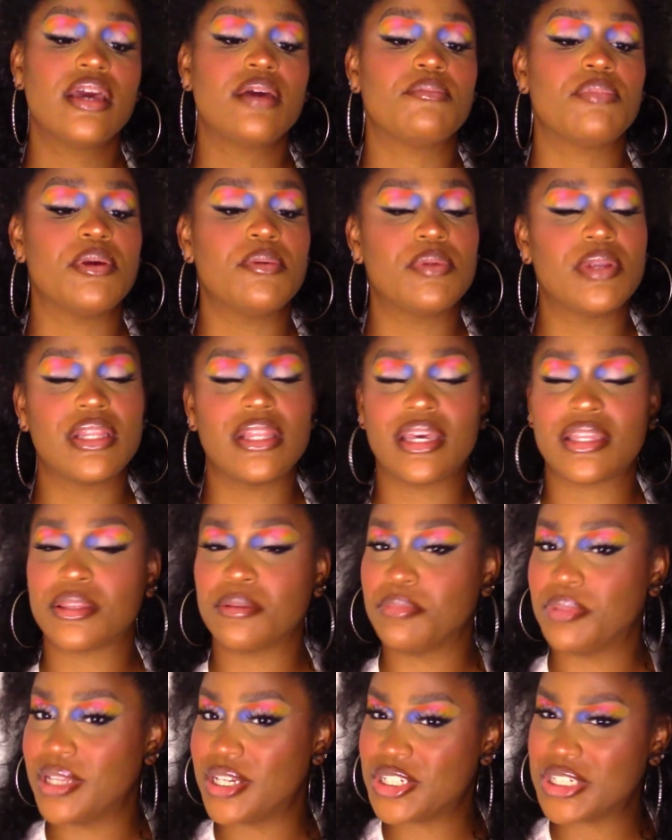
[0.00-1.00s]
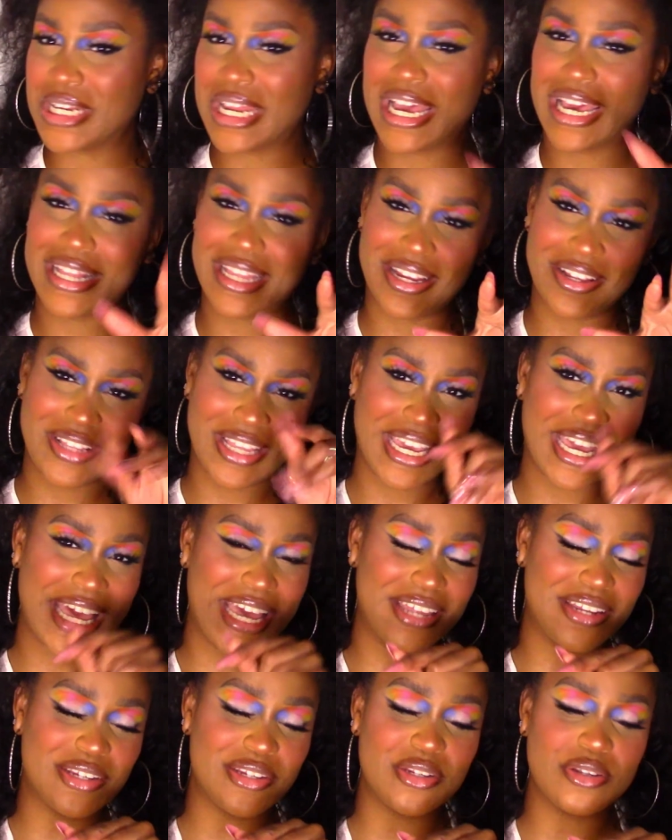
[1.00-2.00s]
People that like the blush and highlighter like
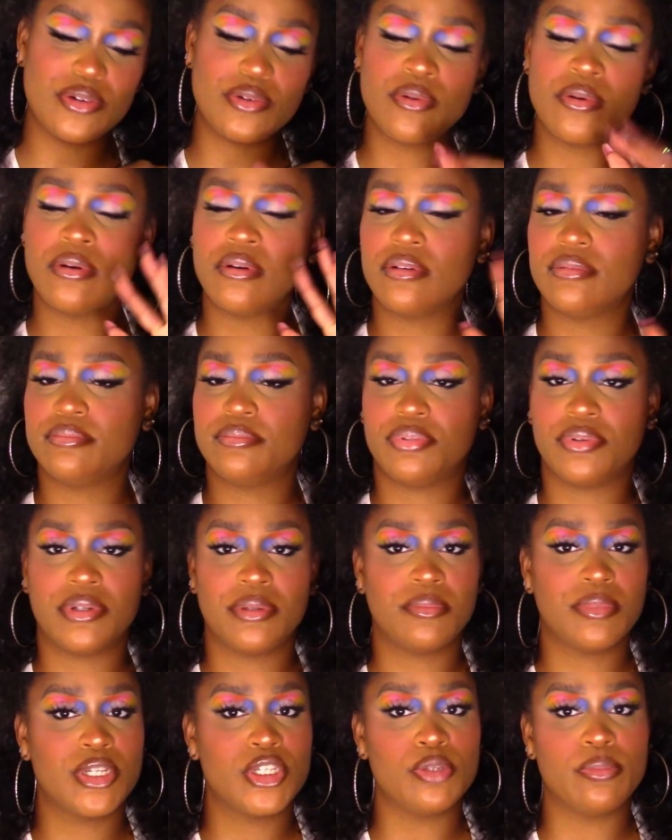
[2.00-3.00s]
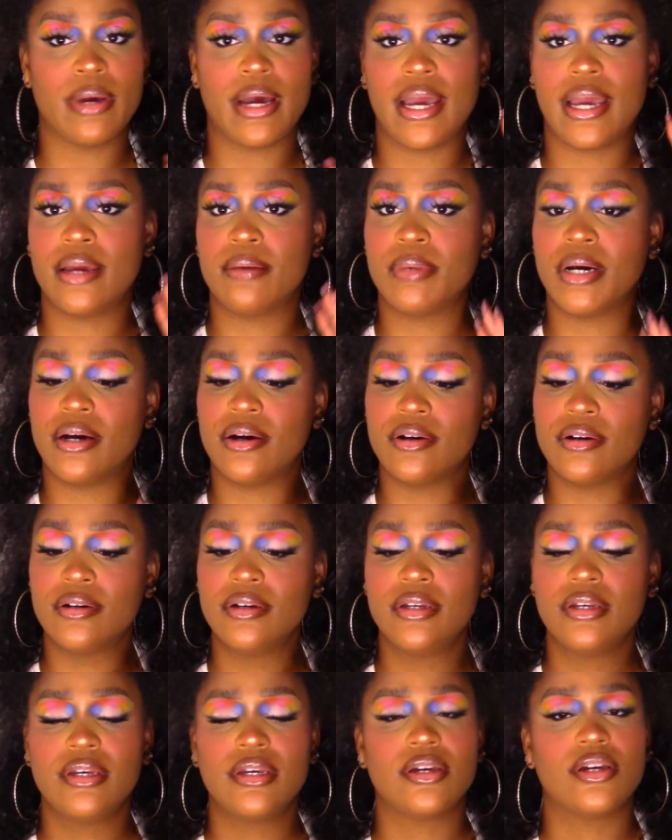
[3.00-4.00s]
I do, pretty much buy them
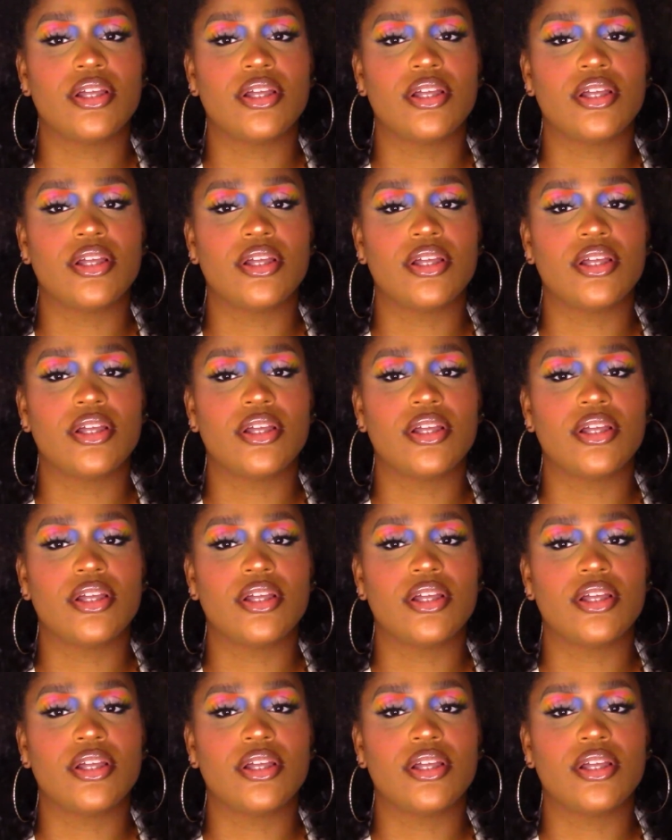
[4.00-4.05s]
all.